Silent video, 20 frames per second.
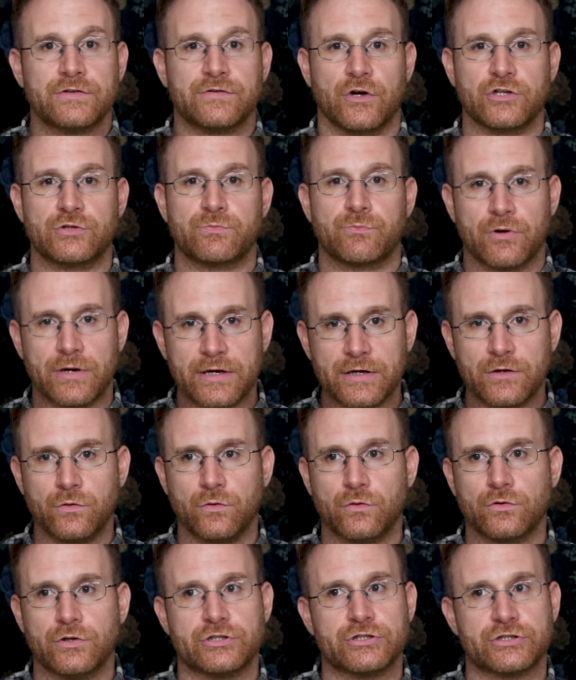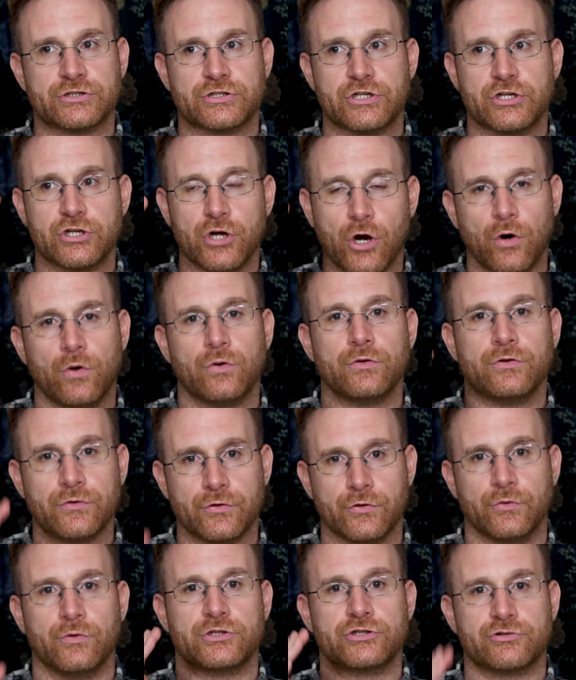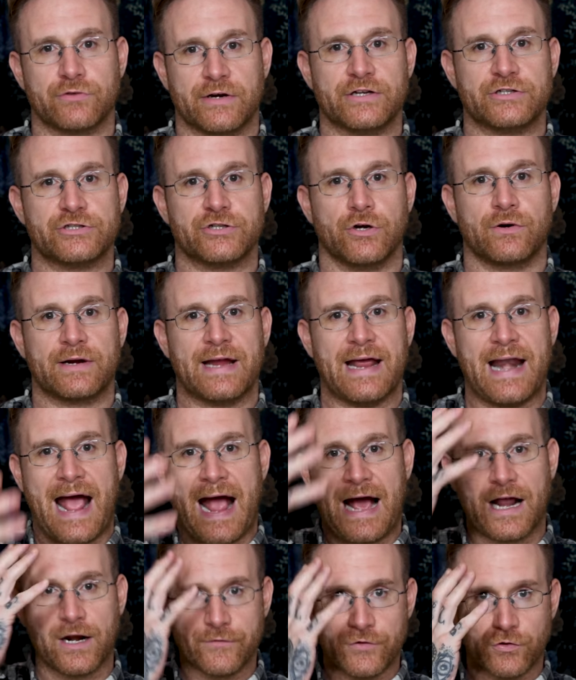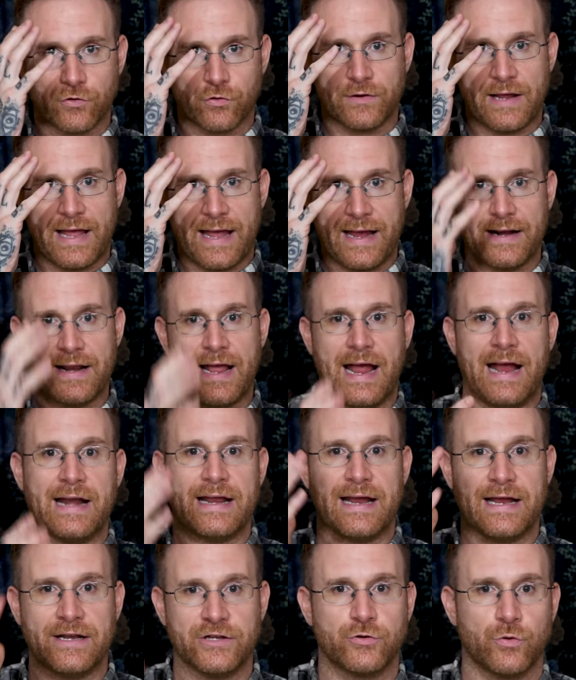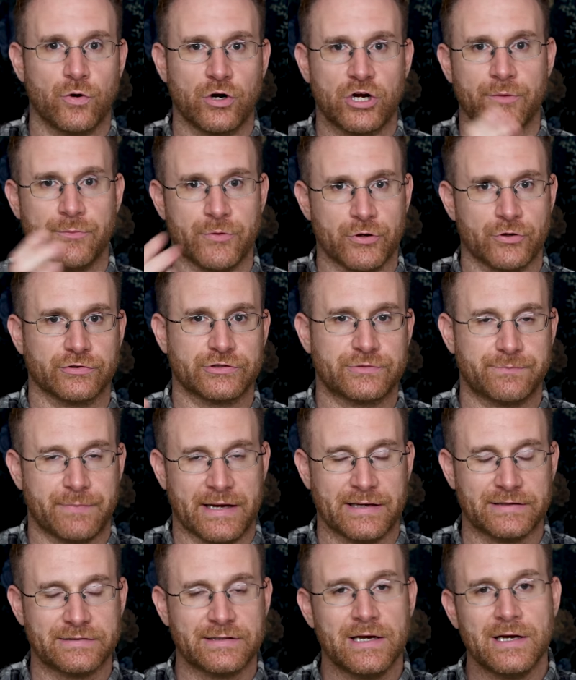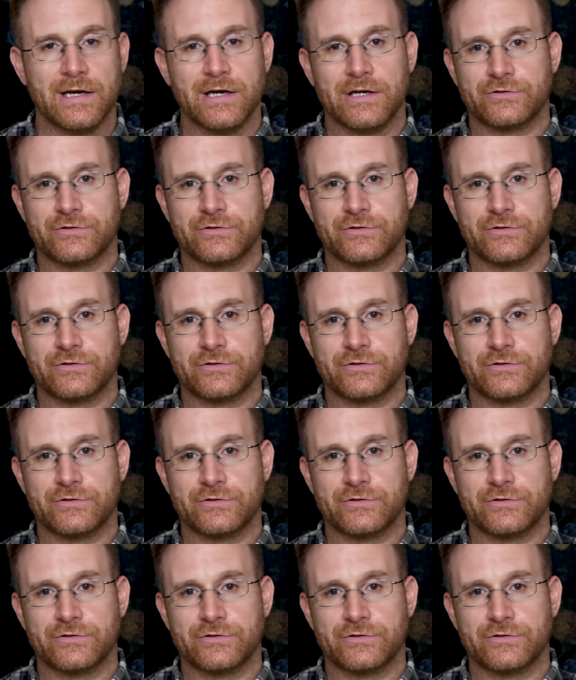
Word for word: So it's pretty cool to just go to a trade show, get out of your own head and into a communal space.